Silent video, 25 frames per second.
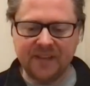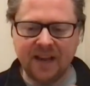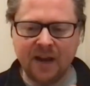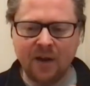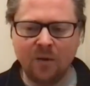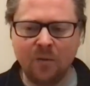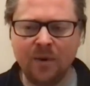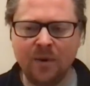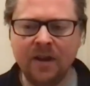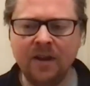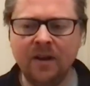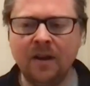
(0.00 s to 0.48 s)

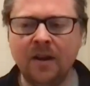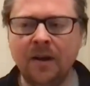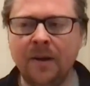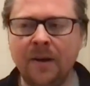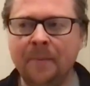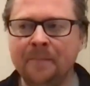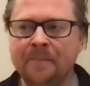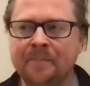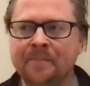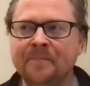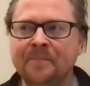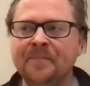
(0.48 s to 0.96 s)
And we
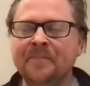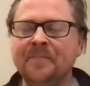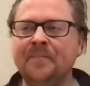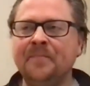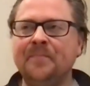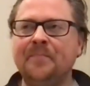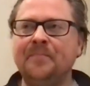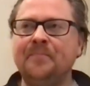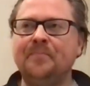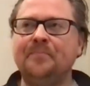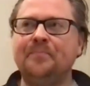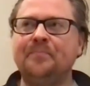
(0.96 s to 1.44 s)
are
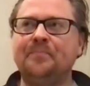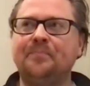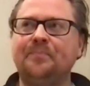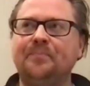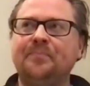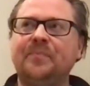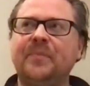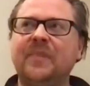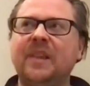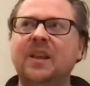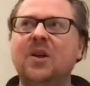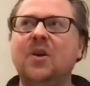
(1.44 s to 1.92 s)

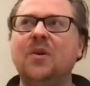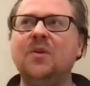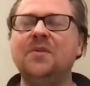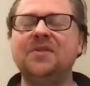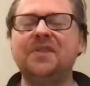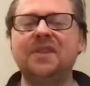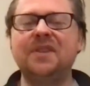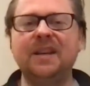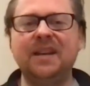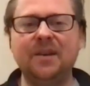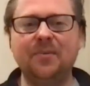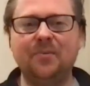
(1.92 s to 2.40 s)

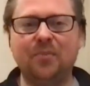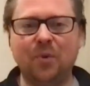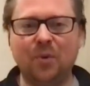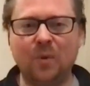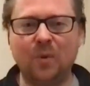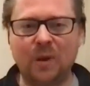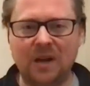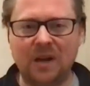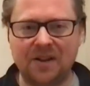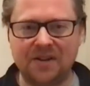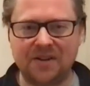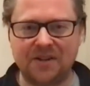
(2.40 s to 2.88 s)
constantly
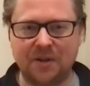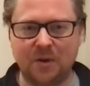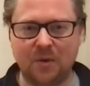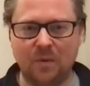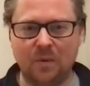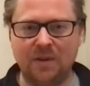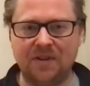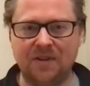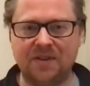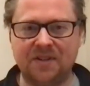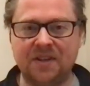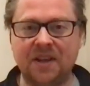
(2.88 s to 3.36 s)
broadcasting
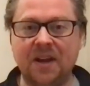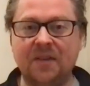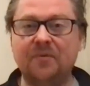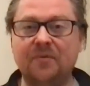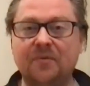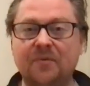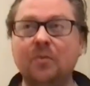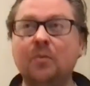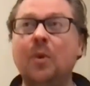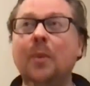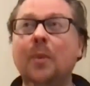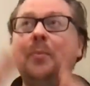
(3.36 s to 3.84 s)
all this stuff
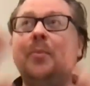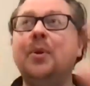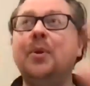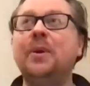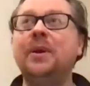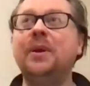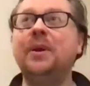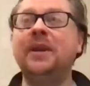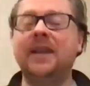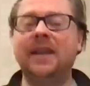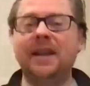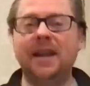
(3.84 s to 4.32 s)
and we're
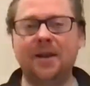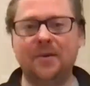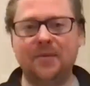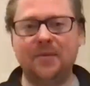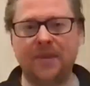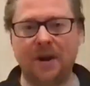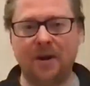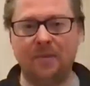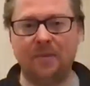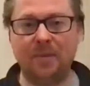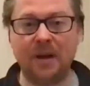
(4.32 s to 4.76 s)
putting it out there.